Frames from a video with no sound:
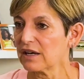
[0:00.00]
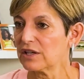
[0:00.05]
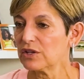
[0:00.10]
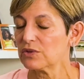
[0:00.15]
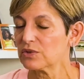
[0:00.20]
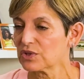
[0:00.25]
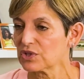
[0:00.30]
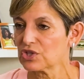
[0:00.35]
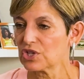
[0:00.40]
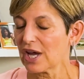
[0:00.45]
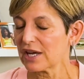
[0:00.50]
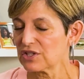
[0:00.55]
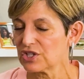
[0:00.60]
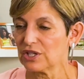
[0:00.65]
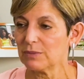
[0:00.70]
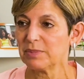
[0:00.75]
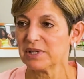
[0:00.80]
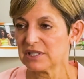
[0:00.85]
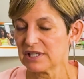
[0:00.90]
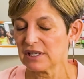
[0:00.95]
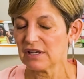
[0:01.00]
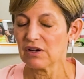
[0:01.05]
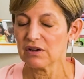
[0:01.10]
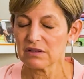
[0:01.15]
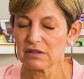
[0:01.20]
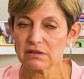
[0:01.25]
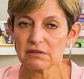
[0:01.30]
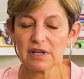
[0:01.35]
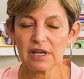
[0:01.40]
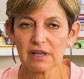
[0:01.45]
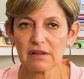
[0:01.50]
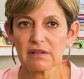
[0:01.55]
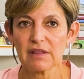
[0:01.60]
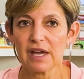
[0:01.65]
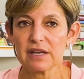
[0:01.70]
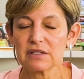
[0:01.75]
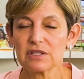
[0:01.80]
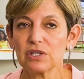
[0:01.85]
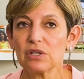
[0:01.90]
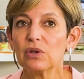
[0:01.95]
to use ChatGPT, although like
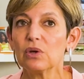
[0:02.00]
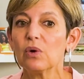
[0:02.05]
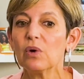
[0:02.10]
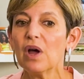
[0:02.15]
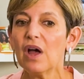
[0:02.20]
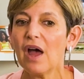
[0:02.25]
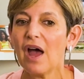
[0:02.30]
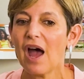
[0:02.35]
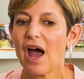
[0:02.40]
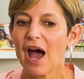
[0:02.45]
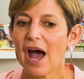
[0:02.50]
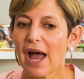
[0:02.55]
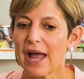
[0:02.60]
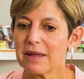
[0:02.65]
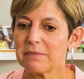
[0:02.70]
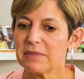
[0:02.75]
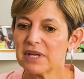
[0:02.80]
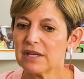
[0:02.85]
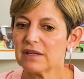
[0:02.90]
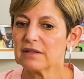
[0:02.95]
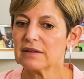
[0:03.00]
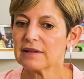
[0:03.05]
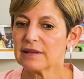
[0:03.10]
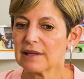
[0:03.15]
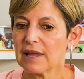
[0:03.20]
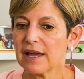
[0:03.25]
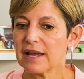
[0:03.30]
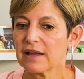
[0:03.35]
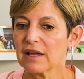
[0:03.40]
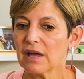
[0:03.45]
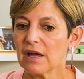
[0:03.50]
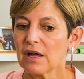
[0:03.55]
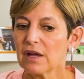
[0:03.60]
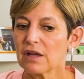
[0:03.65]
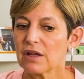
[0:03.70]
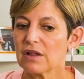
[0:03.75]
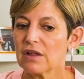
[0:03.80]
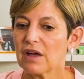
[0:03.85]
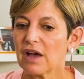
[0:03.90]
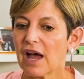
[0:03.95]
that too. I mean, like,
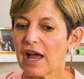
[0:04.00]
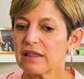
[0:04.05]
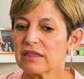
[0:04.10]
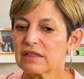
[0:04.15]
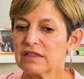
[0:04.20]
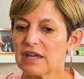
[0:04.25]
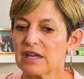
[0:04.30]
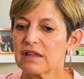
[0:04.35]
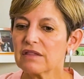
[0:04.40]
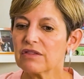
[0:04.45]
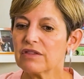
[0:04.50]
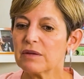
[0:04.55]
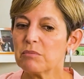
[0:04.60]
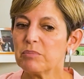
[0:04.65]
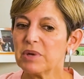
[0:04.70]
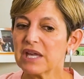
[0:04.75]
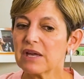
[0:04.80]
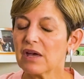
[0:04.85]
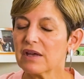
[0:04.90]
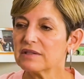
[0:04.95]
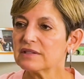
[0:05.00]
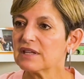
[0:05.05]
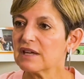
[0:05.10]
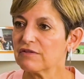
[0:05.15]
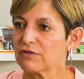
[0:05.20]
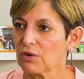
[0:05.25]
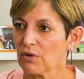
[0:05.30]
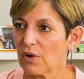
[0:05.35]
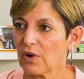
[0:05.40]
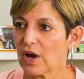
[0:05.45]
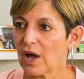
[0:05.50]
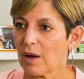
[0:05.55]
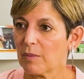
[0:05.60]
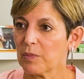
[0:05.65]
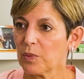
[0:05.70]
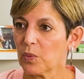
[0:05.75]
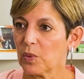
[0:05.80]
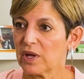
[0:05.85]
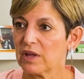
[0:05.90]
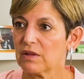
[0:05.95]
I think that because they've grown
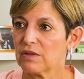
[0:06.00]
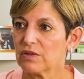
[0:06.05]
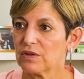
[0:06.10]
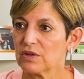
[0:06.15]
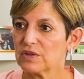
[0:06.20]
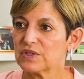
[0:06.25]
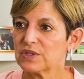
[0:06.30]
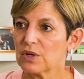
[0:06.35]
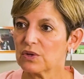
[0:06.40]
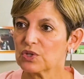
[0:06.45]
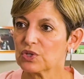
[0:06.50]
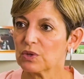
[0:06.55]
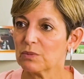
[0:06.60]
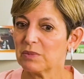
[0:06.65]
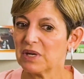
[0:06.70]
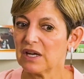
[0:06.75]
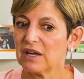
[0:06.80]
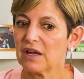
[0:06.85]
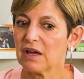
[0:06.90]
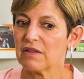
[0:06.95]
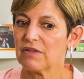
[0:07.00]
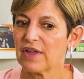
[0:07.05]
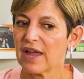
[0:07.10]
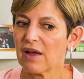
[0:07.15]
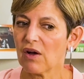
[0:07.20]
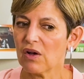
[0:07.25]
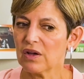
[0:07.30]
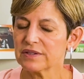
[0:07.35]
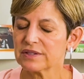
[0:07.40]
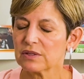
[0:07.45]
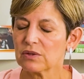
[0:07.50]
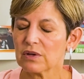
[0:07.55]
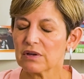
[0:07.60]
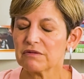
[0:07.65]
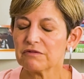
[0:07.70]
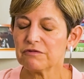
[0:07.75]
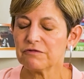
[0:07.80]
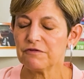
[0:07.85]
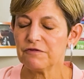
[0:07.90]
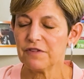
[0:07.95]
up with social media, they also
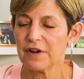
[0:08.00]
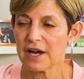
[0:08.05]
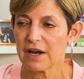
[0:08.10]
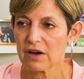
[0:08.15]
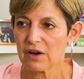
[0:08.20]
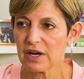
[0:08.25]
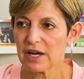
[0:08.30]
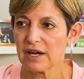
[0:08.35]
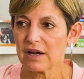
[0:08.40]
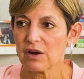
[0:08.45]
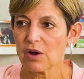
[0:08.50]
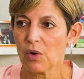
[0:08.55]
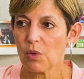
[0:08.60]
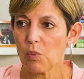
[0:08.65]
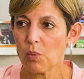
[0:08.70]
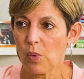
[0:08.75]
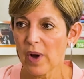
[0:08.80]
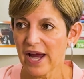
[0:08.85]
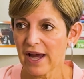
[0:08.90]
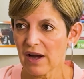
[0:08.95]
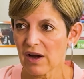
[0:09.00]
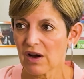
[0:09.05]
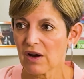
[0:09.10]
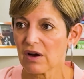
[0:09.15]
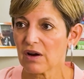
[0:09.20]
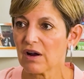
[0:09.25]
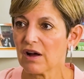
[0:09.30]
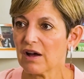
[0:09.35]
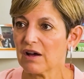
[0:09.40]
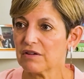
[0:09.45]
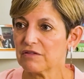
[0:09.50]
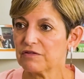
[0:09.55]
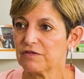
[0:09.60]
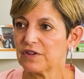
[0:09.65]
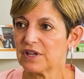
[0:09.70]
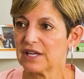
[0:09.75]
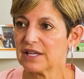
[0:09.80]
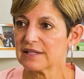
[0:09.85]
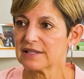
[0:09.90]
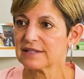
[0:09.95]
are very aware
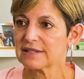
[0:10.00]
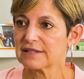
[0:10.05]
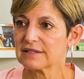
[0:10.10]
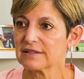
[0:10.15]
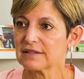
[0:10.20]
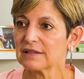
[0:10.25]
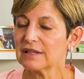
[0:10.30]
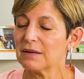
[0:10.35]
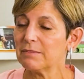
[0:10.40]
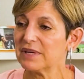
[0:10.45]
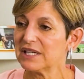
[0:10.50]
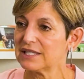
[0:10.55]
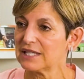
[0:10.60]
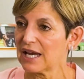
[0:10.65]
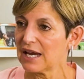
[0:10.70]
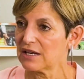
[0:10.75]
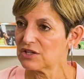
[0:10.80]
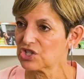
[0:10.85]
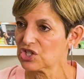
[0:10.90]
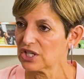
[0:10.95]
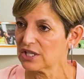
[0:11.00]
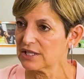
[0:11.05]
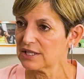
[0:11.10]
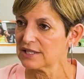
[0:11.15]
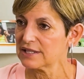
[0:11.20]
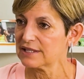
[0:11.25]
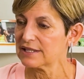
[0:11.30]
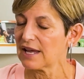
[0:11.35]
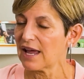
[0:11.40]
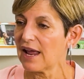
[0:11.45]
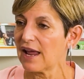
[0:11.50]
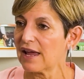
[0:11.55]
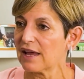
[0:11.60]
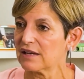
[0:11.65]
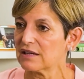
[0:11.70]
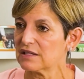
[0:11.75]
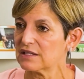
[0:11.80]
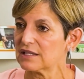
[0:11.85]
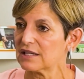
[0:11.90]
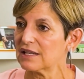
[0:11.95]
of its limitations
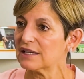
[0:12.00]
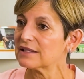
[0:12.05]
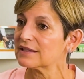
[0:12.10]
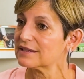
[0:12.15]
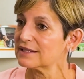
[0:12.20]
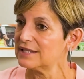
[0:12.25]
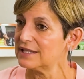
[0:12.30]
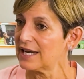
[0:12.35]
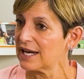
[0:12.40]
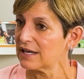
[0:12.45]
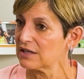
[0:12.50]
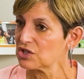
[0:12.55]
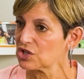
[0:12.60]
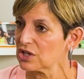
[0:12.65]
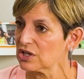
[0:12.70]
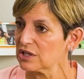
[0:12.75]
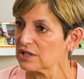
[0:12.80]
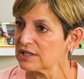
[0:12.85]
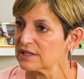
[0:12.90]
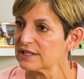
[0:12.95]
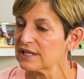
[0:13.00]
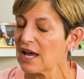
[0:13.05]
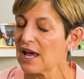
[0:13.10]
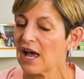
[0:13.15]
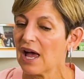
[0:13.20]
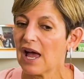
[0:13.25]
and its dangers.